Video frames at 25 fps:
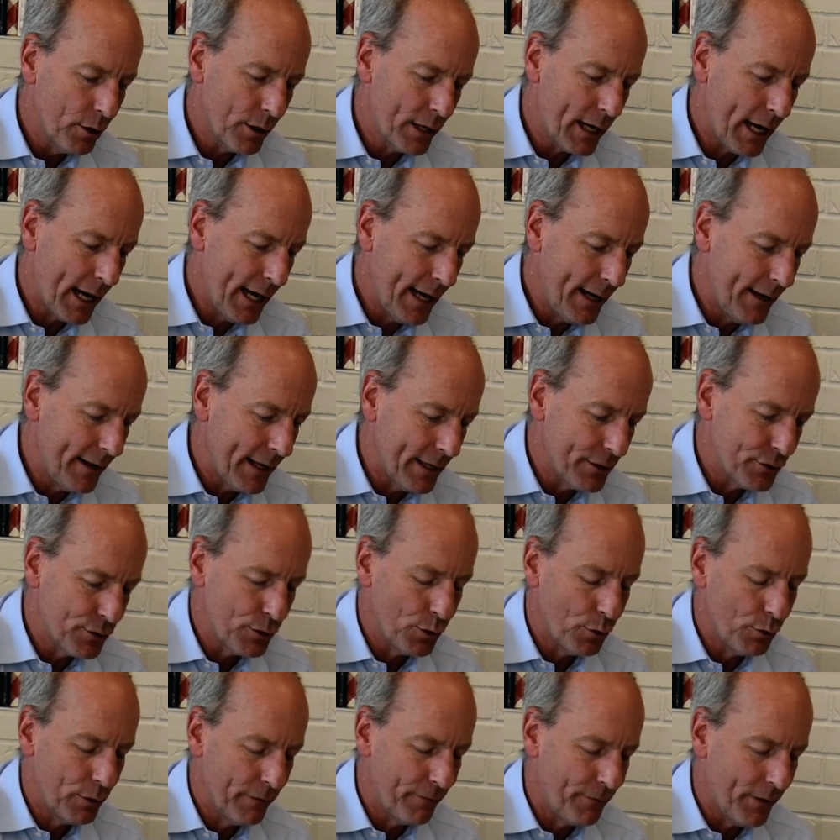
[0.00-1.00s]
okay? And
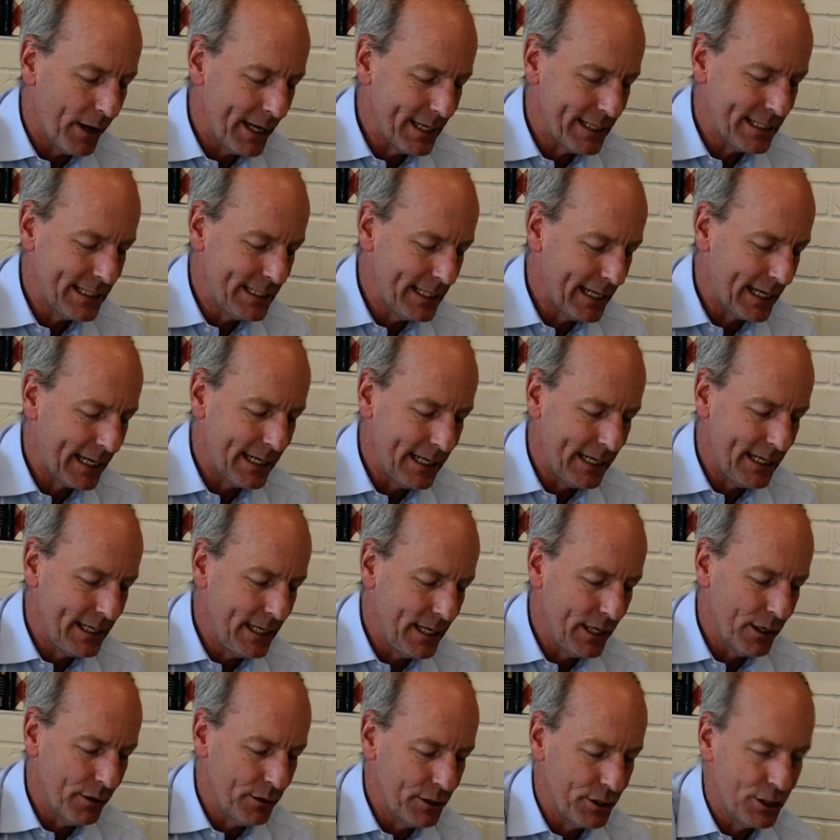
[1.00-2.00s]
so if I stick it in
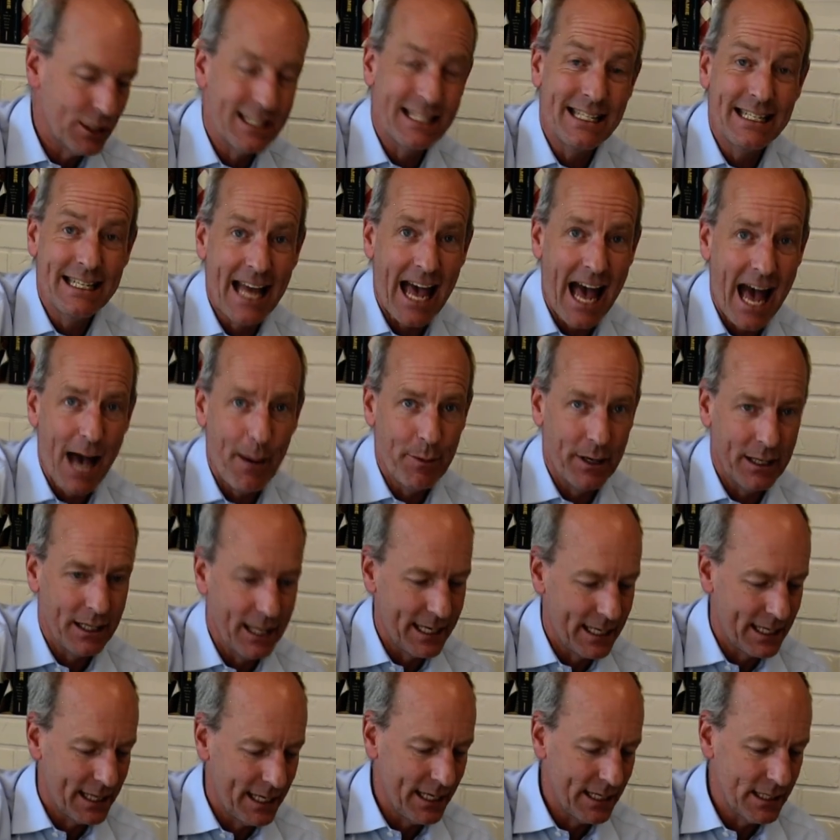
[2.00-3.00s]
here and just dab it
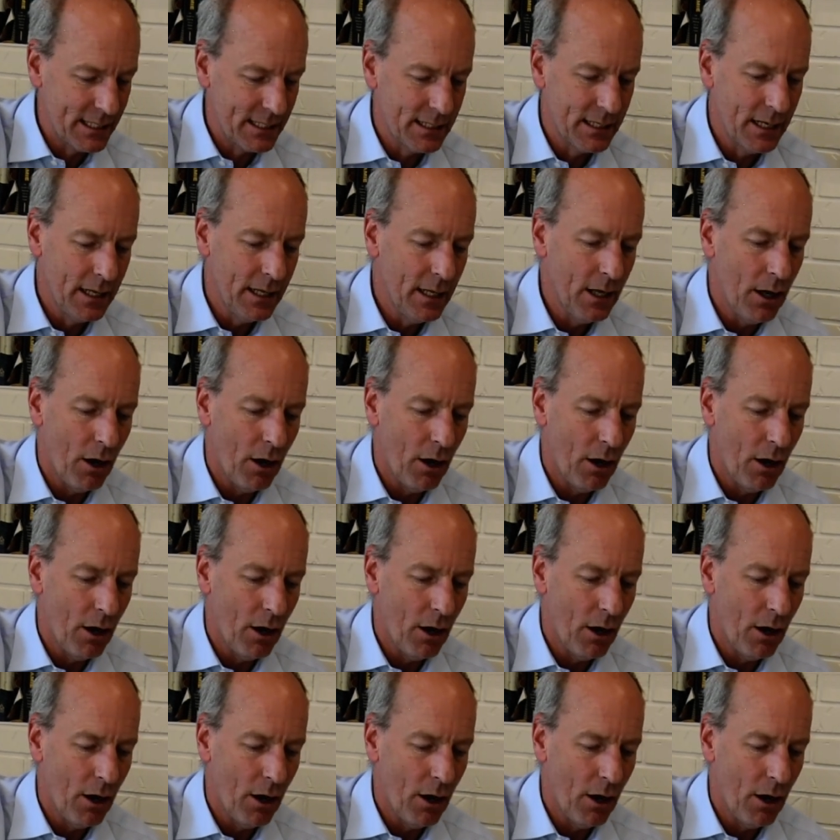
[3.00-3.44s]
like this,